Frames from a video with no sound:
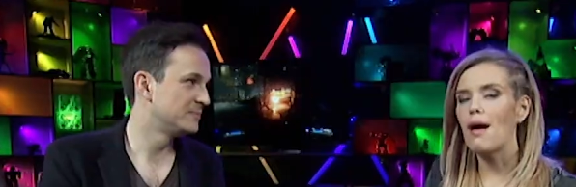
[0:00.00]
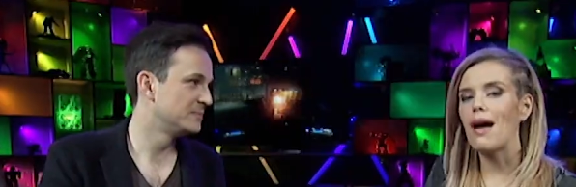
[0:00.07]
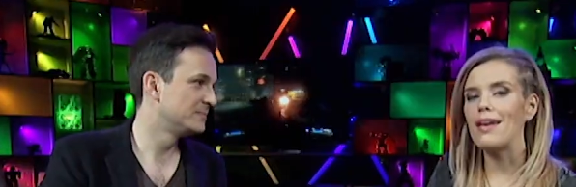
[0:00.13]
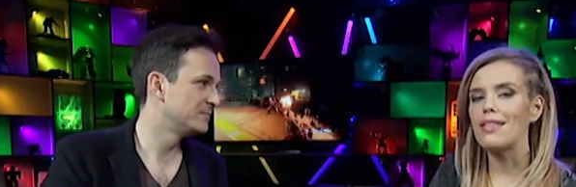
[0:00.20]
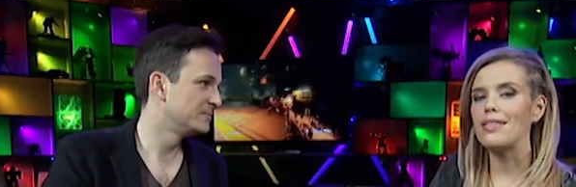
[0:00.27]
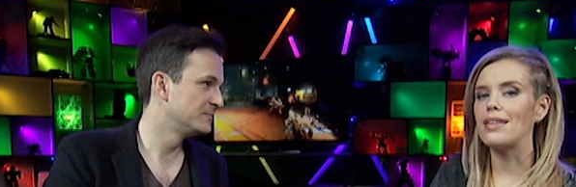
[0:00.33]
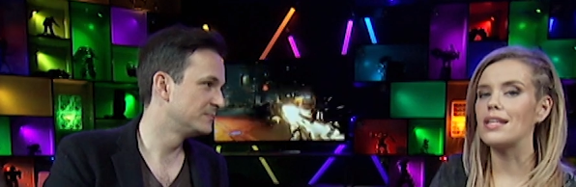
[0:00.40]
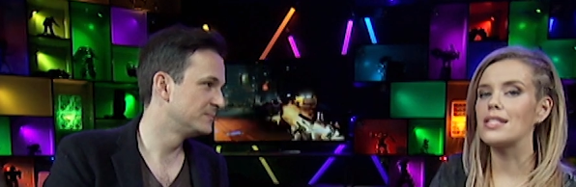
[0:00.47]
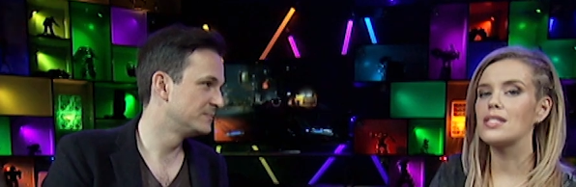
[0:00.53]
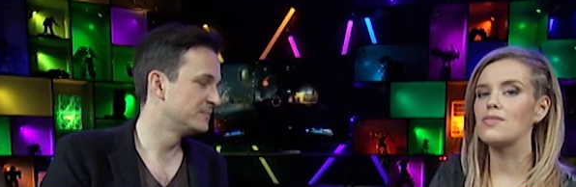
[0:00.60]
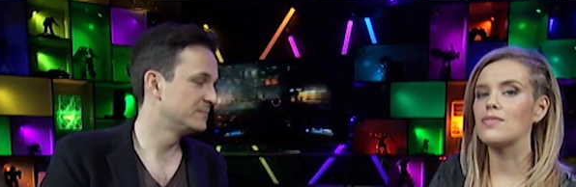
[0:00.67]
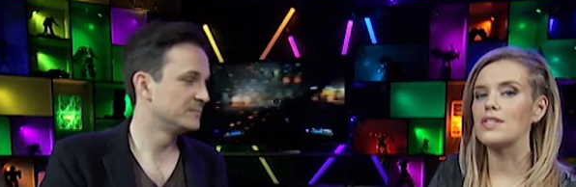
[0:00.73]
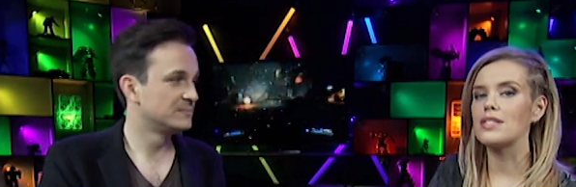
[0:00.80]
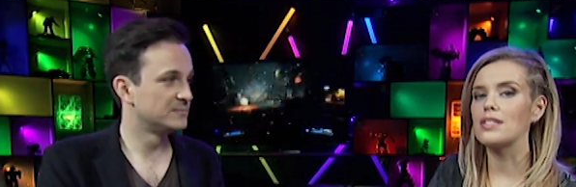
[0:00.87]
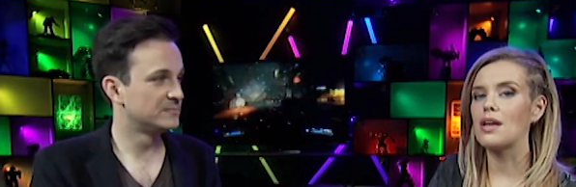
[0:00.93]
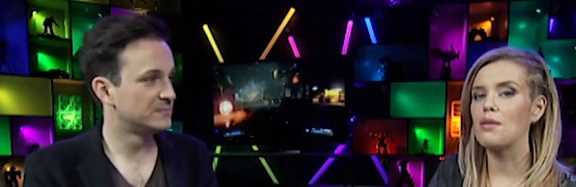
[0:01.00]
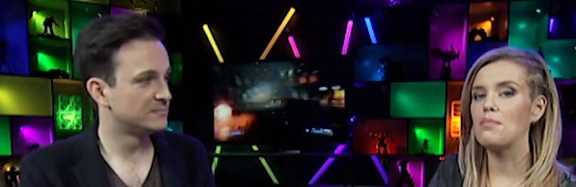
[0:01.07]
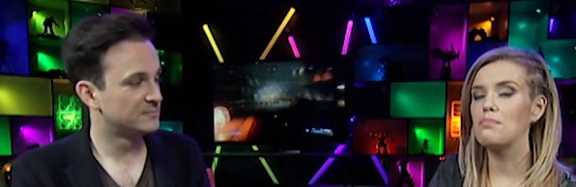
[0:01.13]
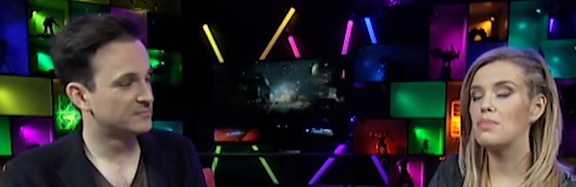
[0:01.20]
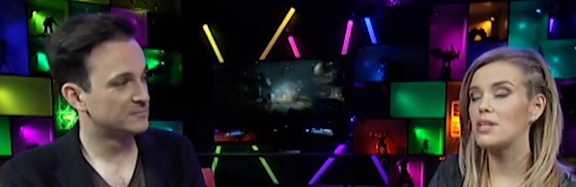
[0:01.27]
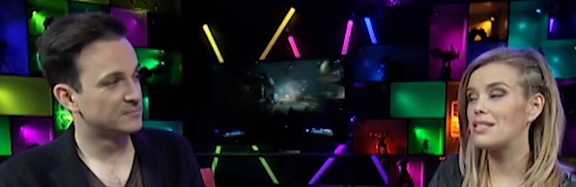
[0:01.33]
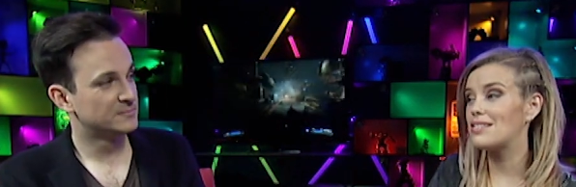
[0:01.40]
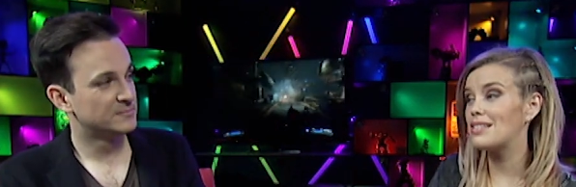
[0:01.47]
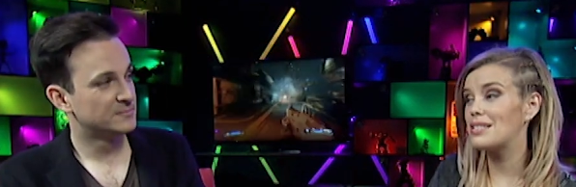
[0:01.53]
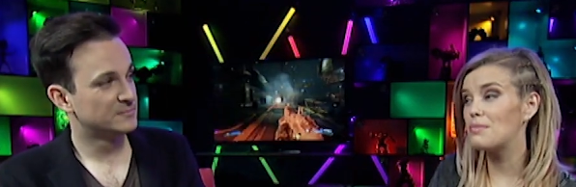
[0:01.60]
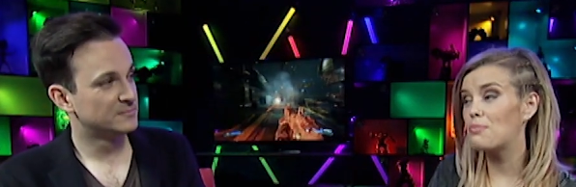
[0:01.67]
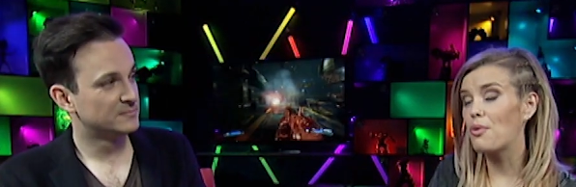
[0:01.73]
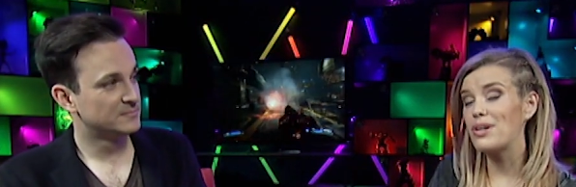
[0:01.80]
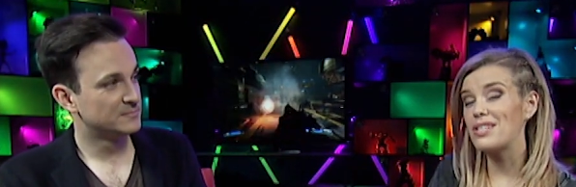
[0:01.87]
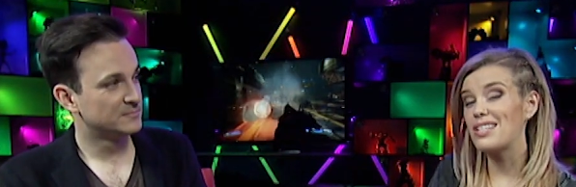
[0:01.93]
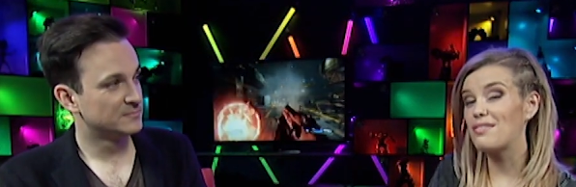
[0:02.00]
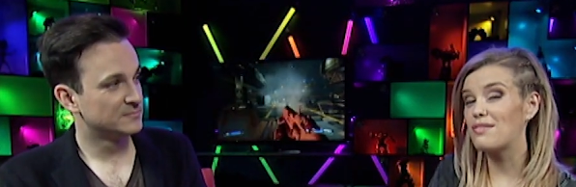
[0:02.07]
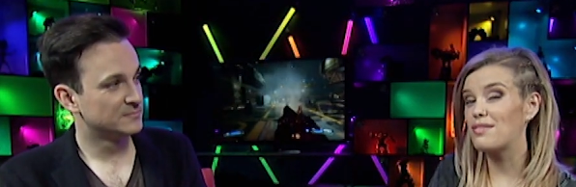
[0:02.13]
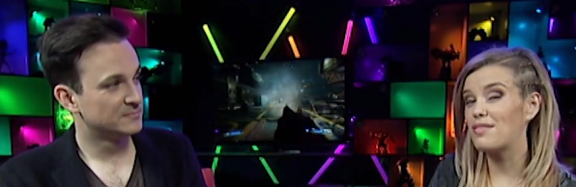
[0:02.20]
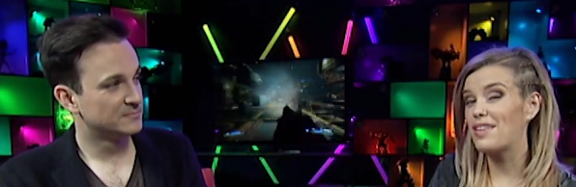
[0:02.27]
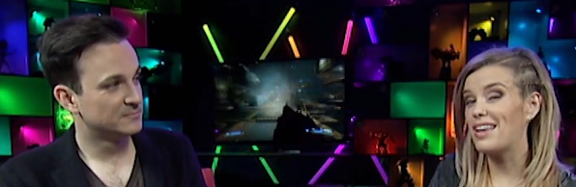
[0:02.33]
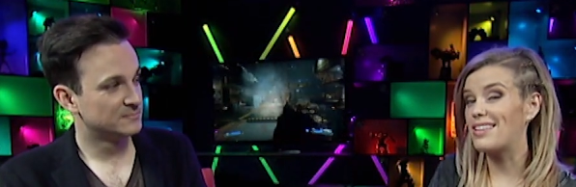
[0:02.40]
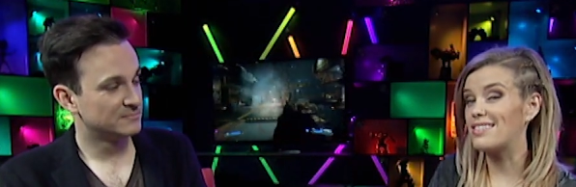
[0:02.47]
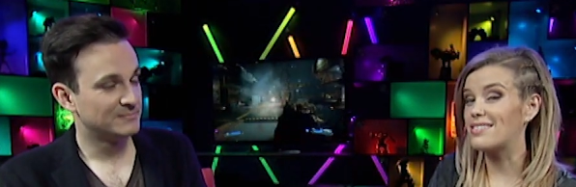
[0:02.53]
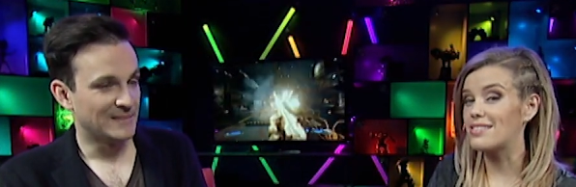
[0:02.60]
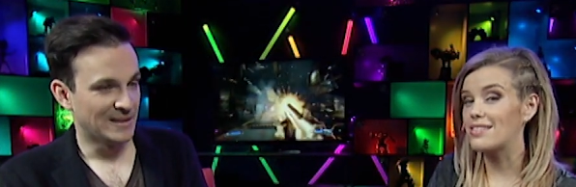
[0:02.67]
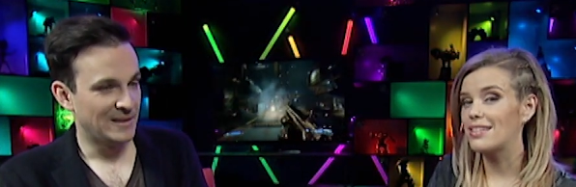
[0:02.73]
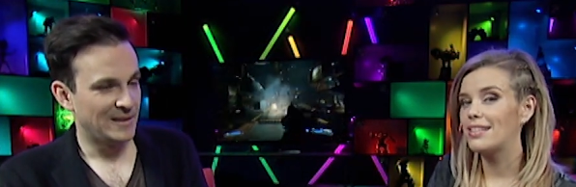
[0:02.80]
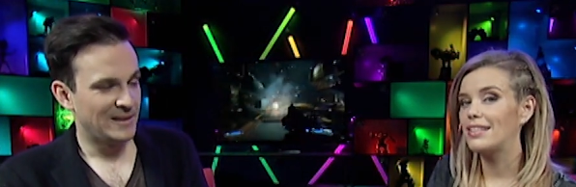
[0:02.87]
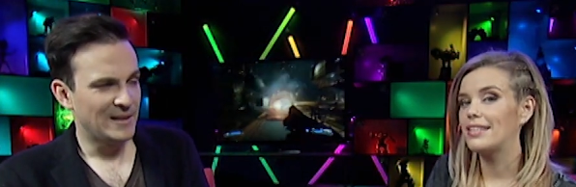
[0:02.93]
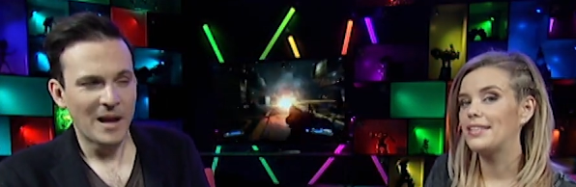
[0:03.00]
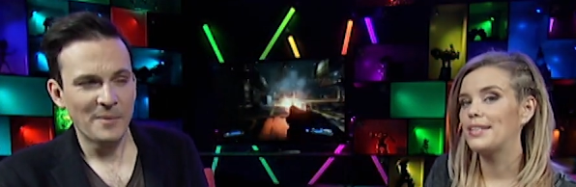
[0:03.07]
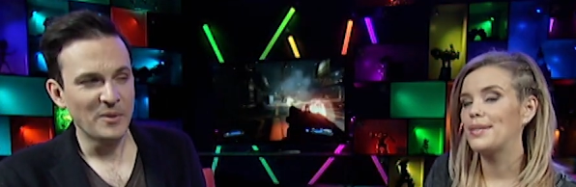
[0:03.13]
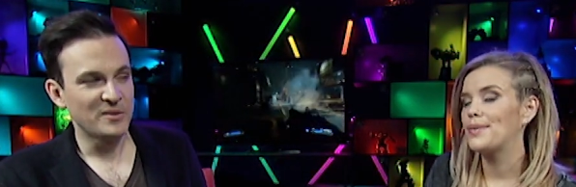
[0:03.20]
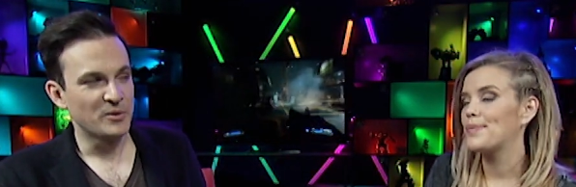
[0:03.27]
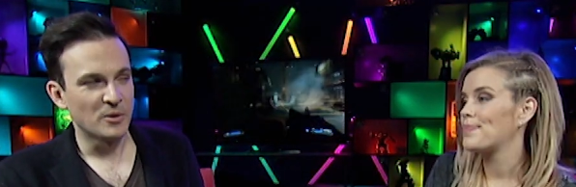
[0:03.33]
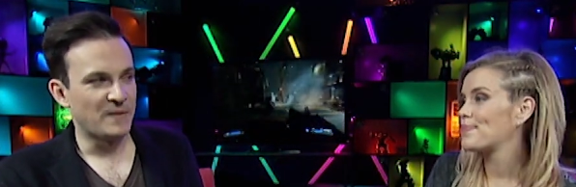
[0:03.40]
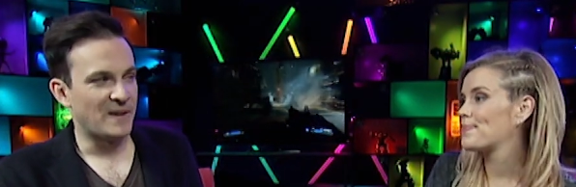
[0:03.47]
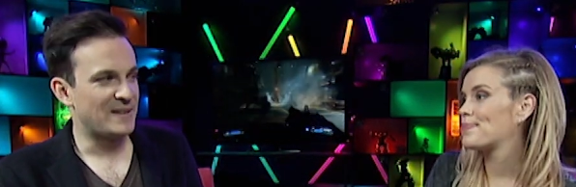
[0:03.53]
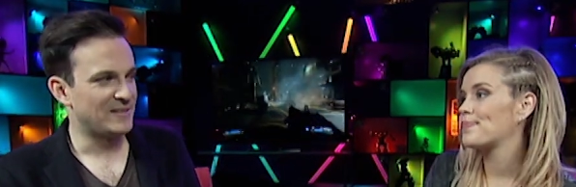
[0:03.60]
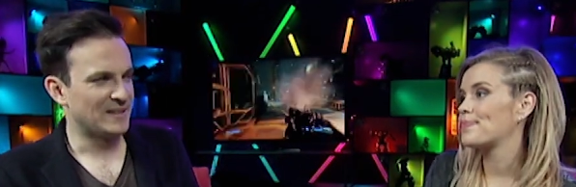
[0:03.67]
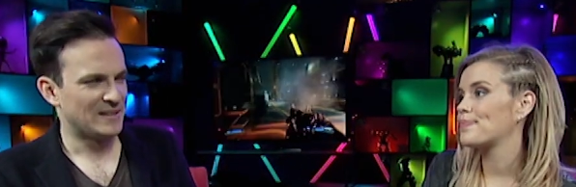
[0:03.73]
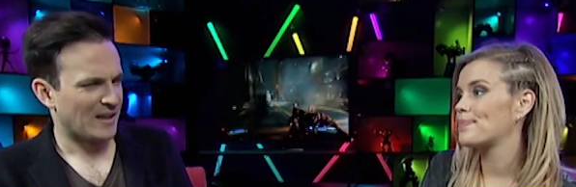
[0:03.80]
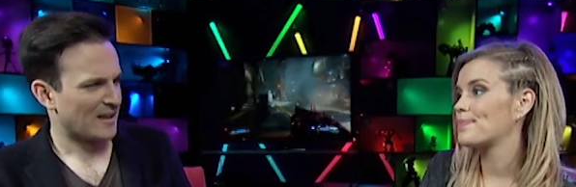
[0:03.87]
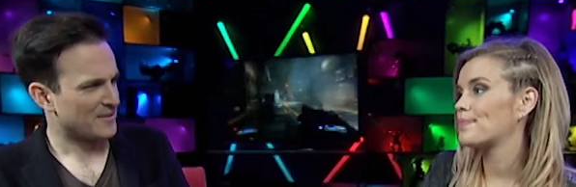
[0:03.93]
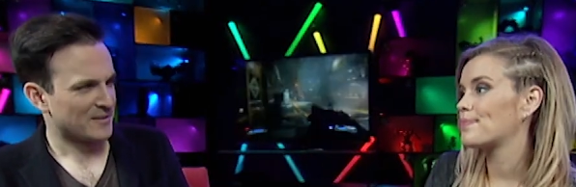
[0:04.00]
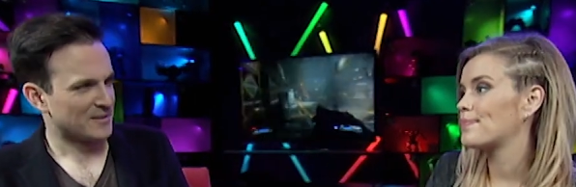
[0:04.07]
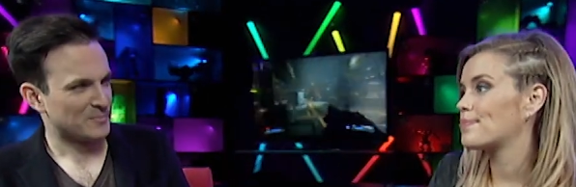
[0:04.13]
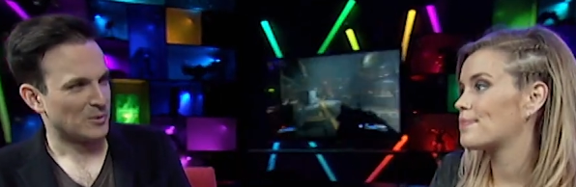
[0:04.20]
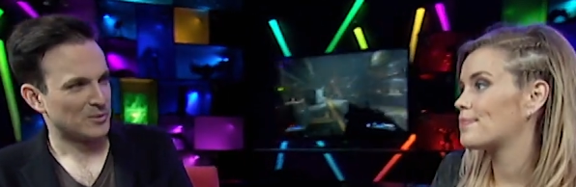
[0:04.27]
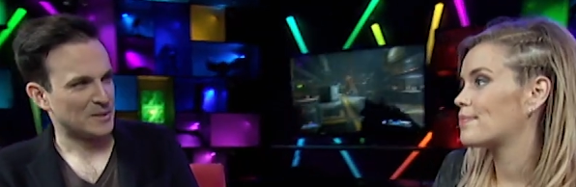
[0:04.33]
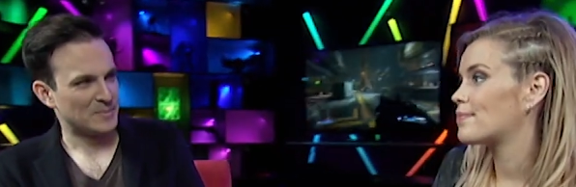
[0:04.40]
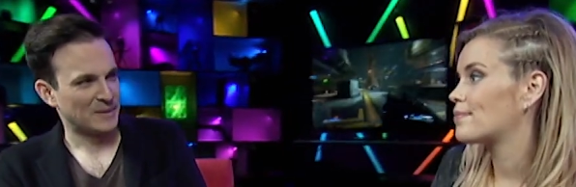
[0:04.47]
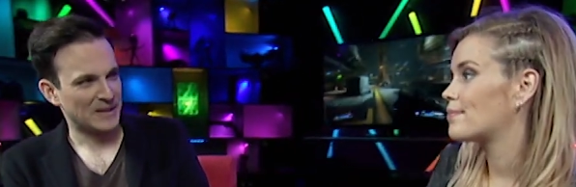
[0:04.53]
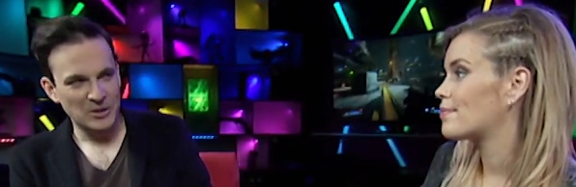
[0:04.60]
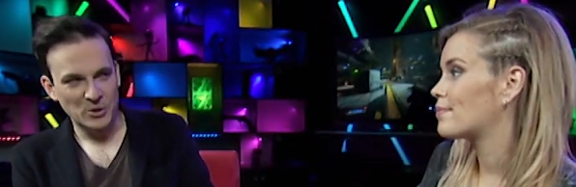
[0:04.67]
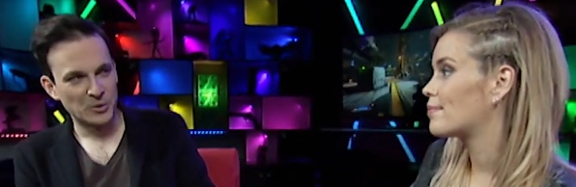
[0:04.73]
Speaker 1: minor things for some, but disappointing for
Speaker 2: fans. I'm not sure if I actually like this multiplayer